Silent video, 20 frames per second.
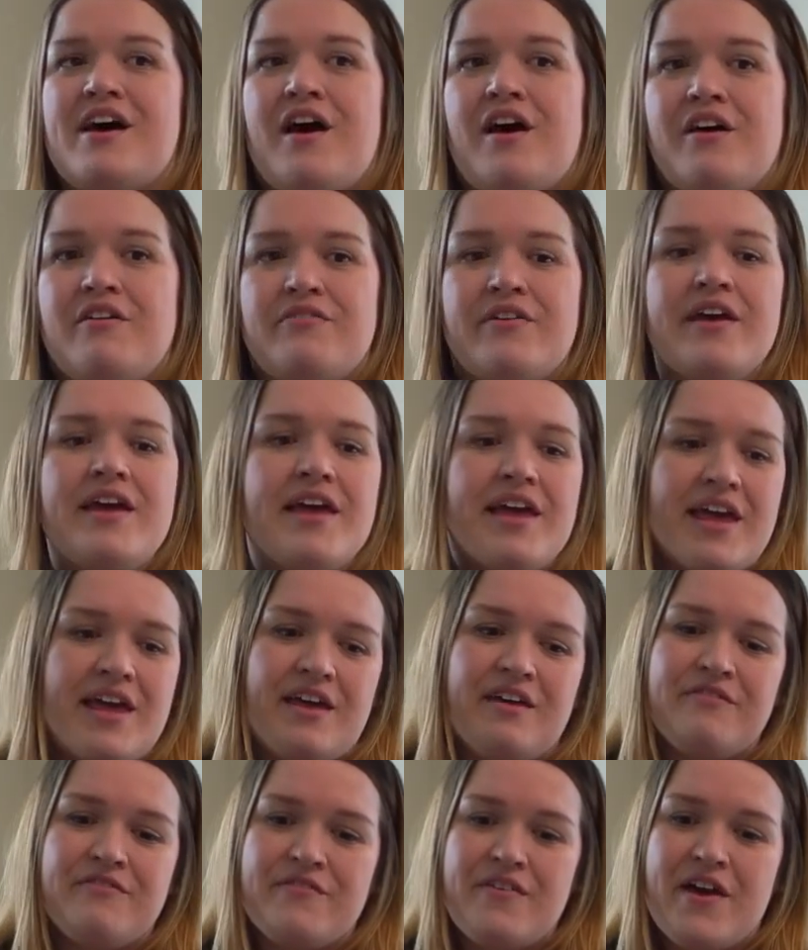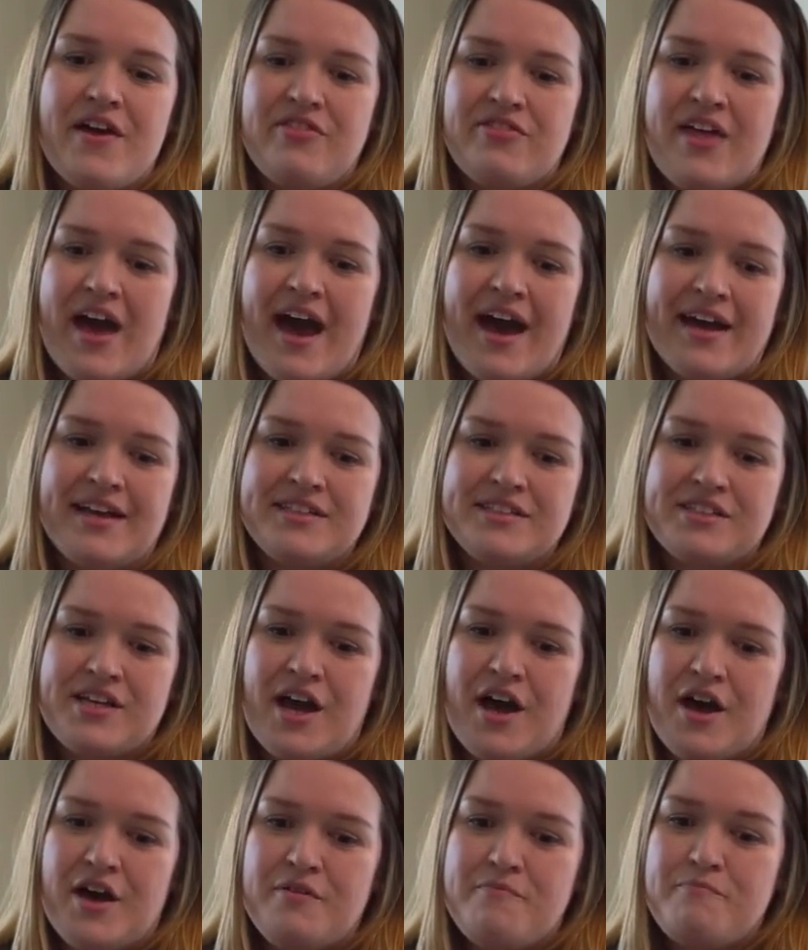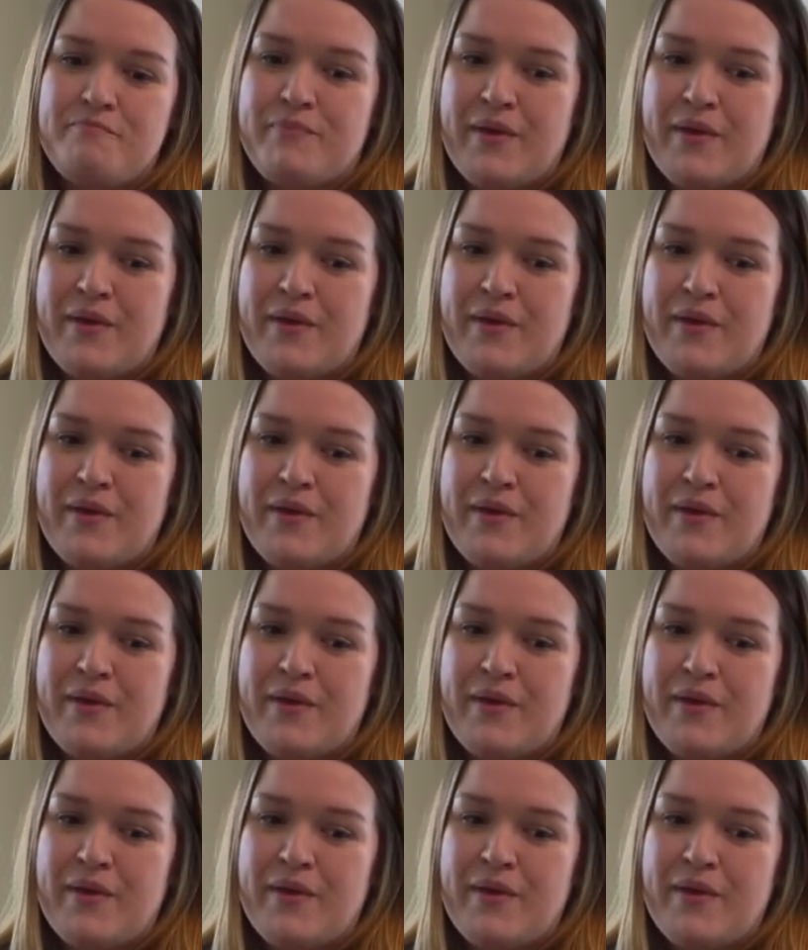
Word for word: of if that um,